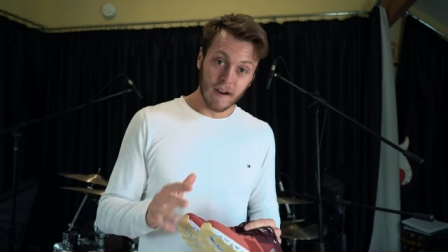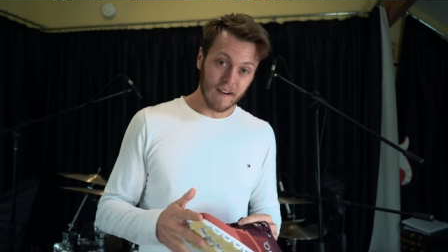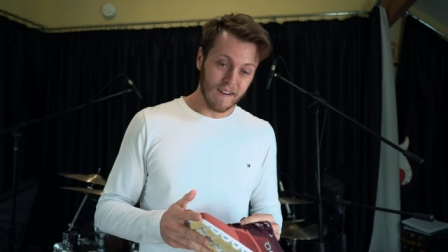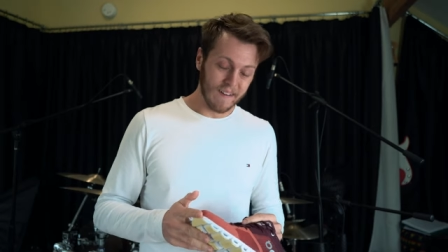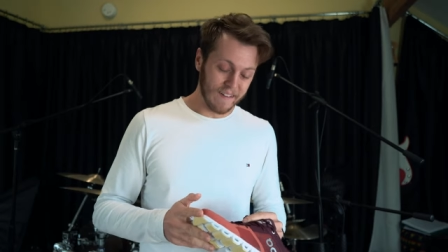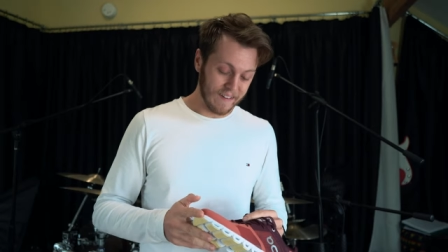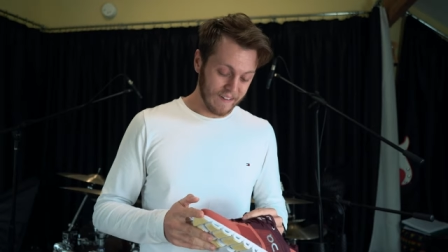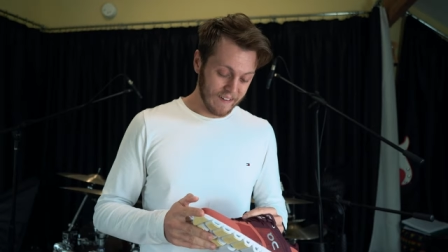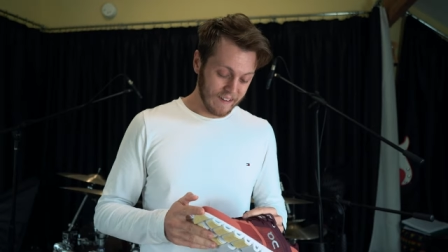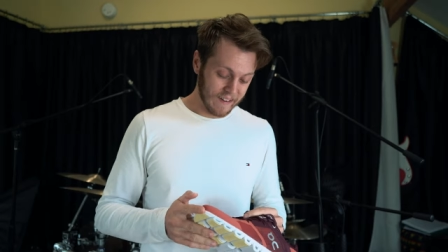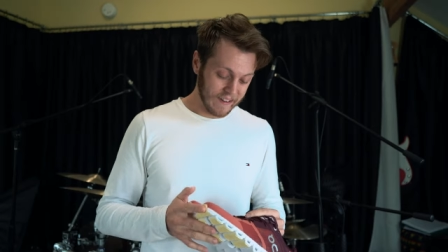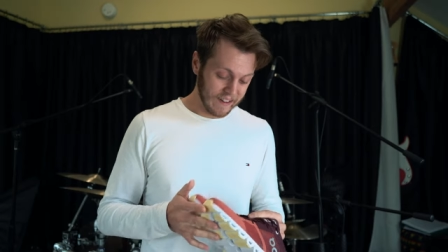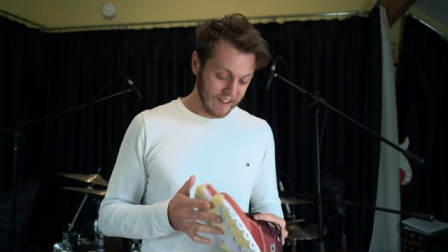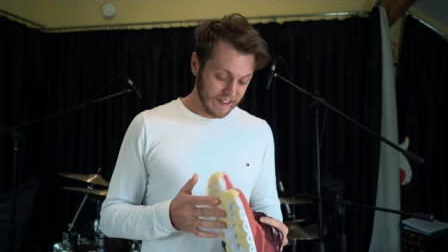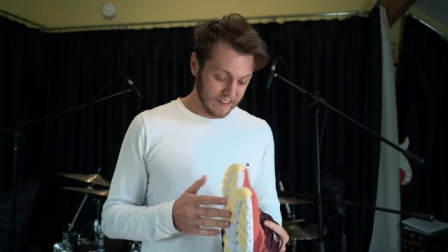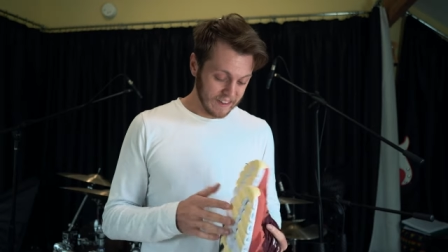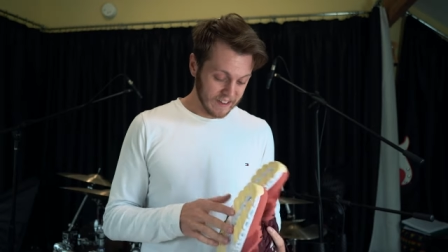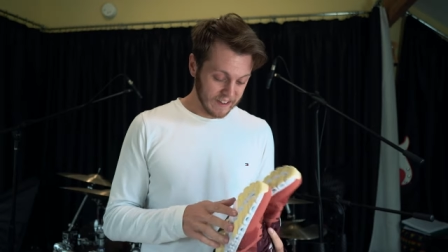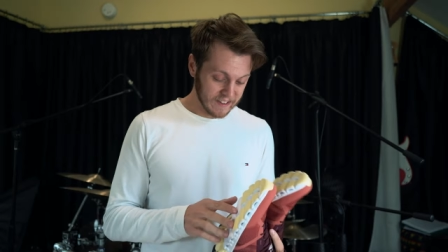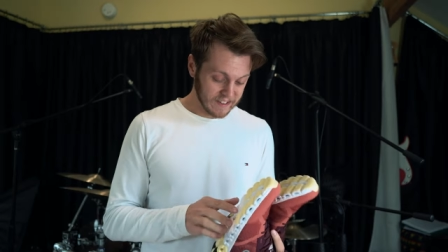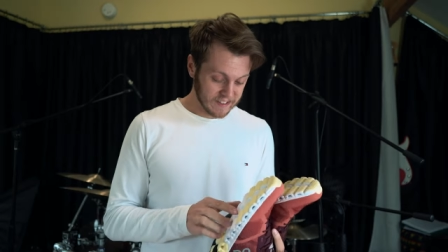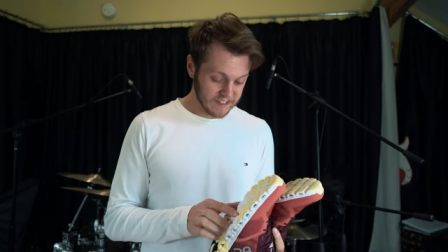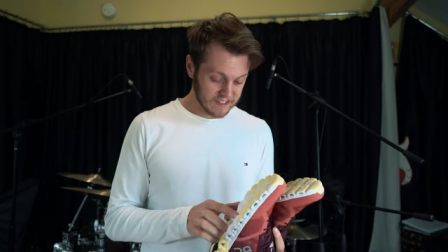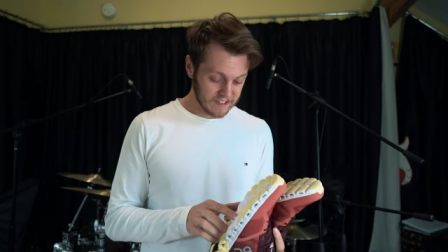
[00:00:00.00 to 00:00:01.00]
Uh, yeah,
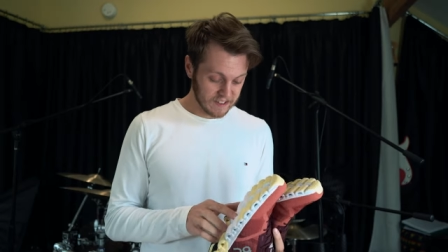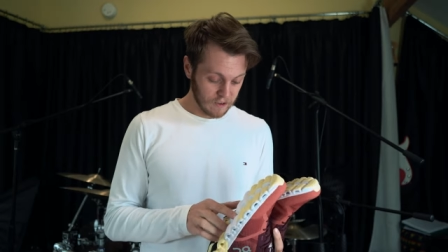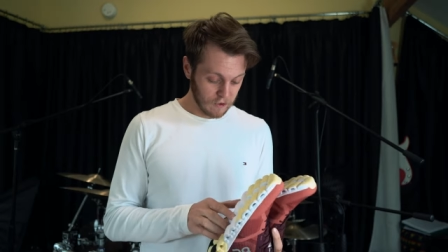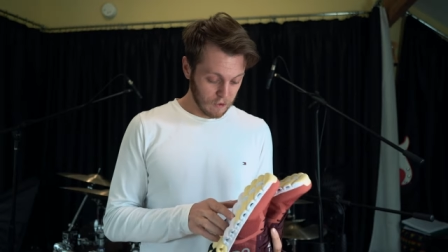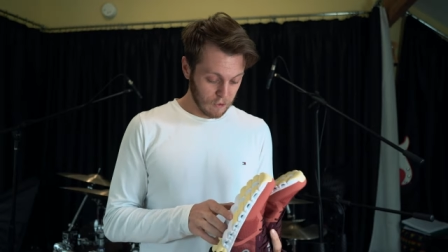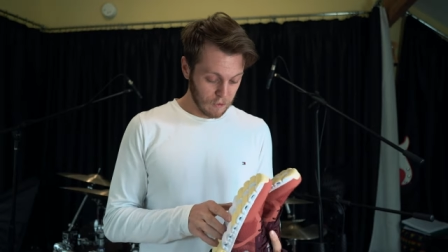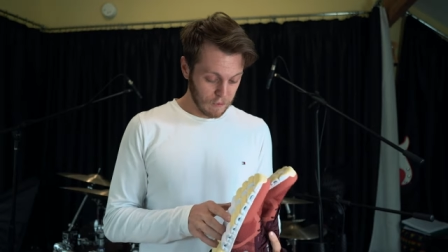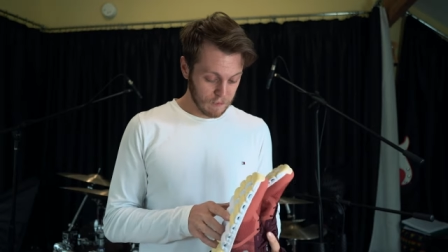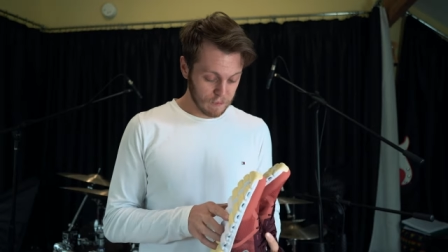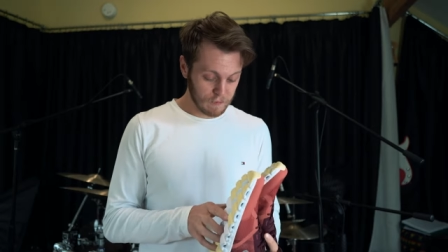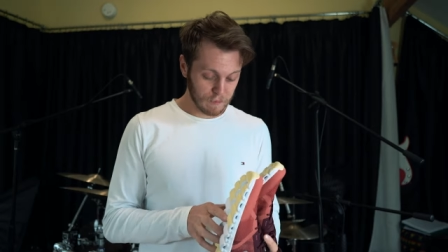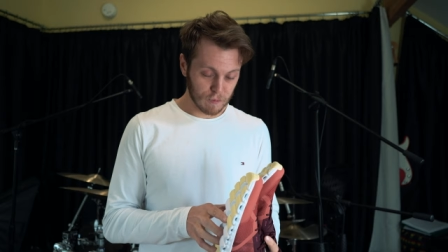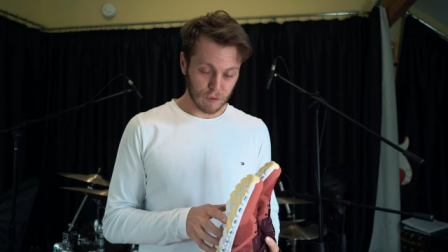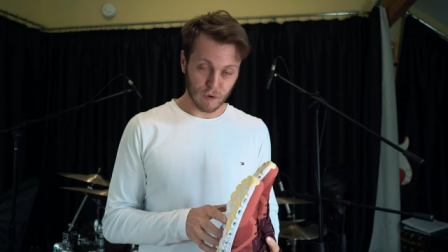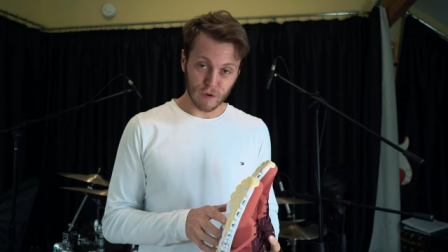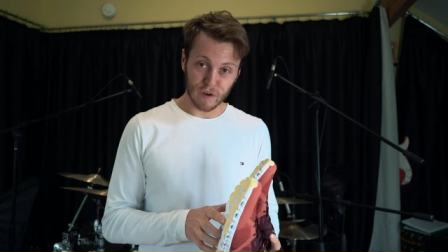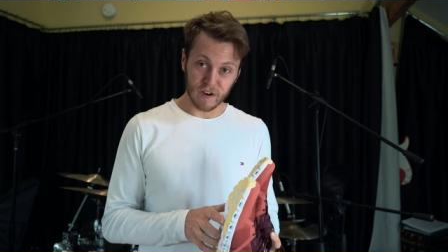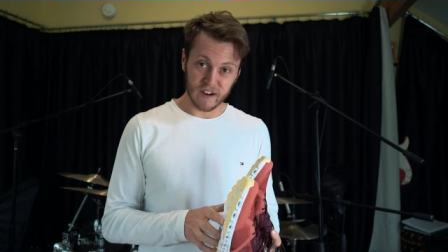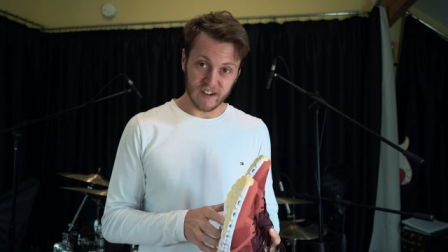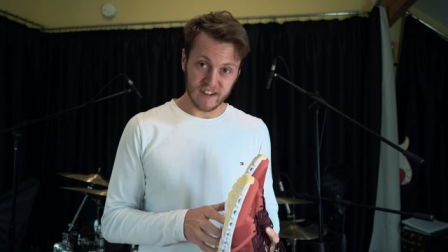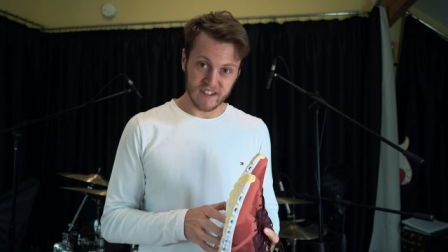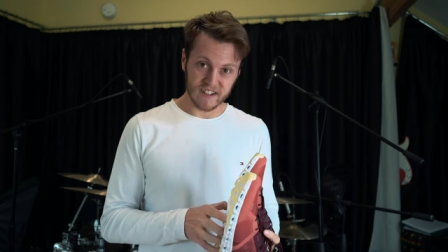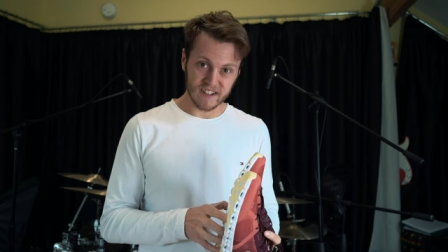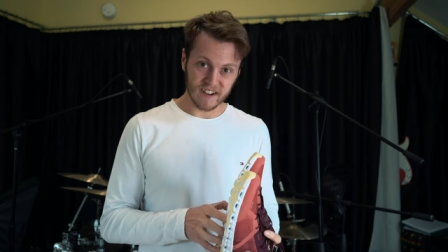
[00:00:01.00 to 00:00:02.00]
they're still
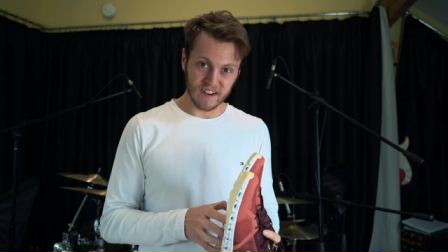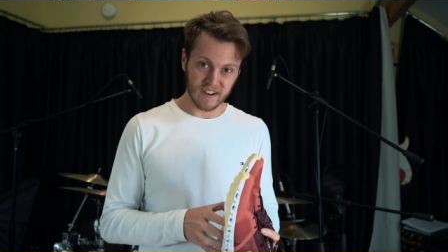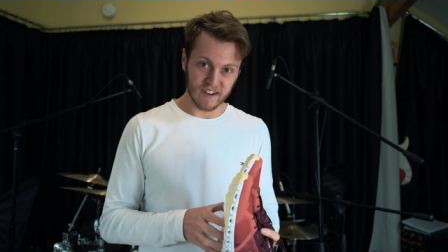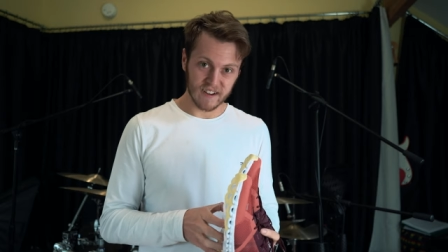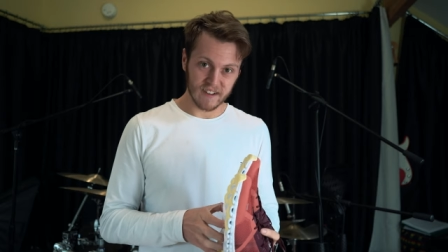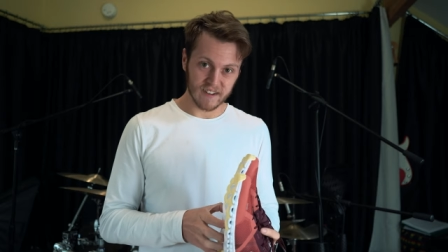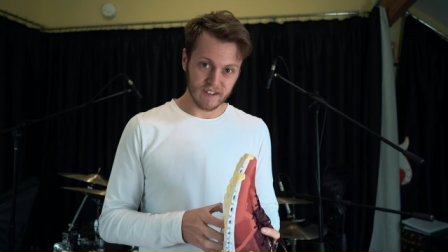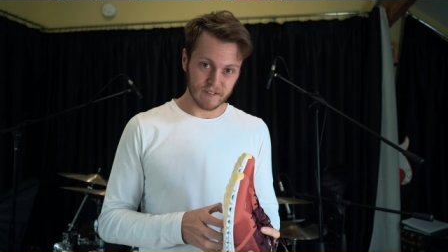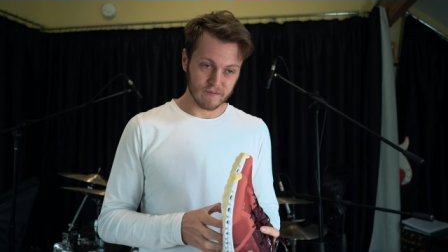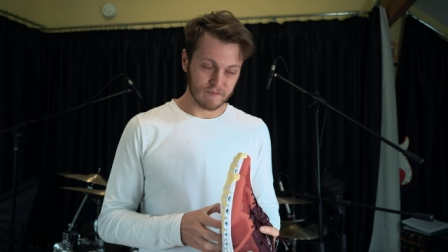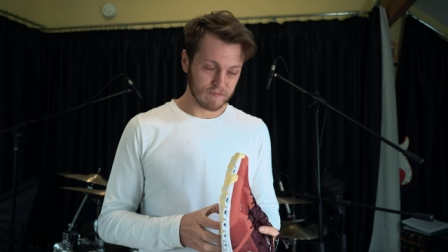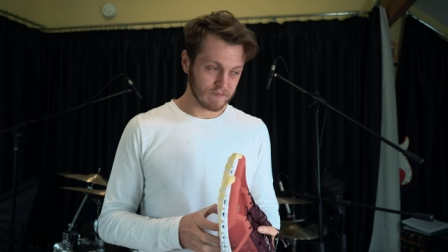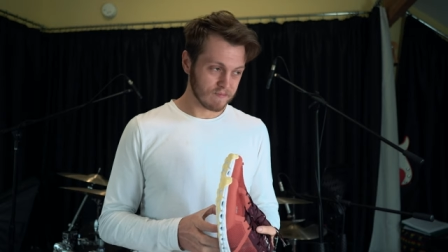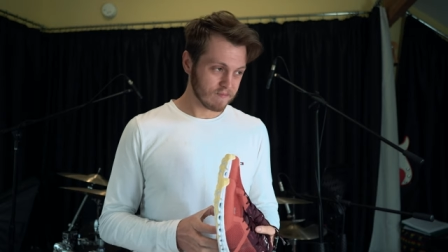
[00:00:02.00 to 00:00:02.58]
pretty tired.